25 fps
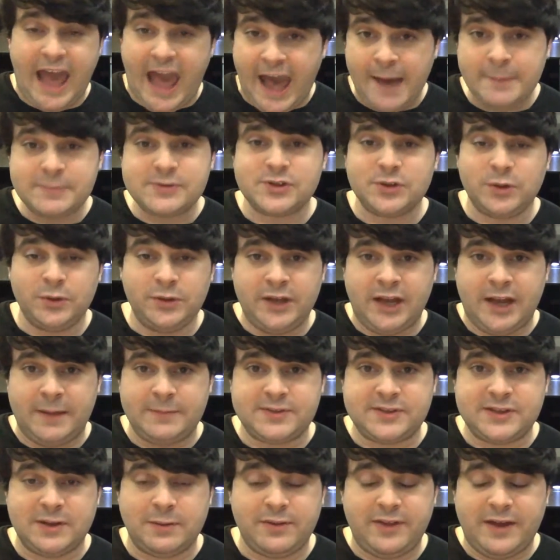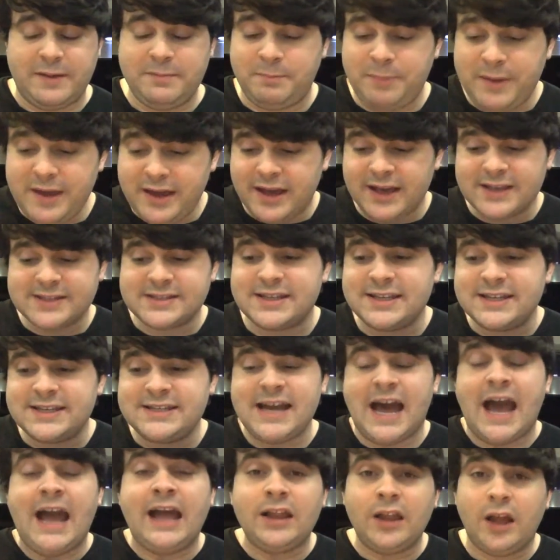Absolutely not upset with that because the
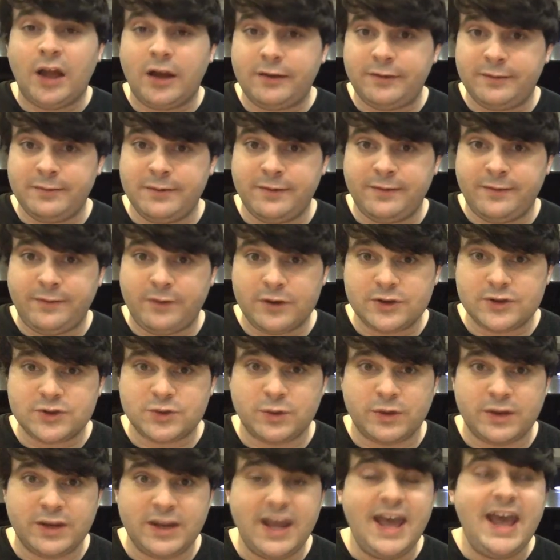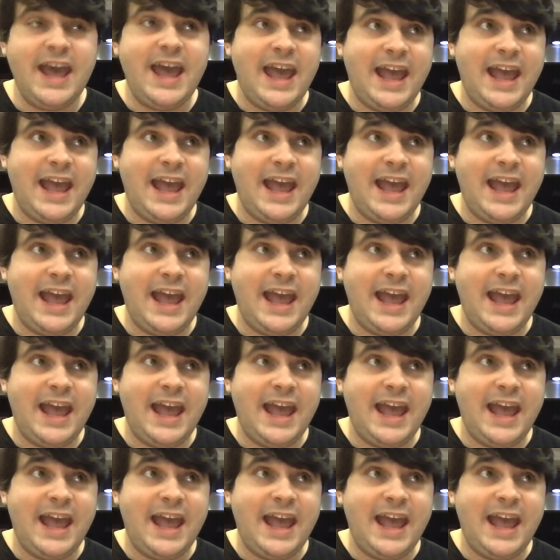dialogue from the first one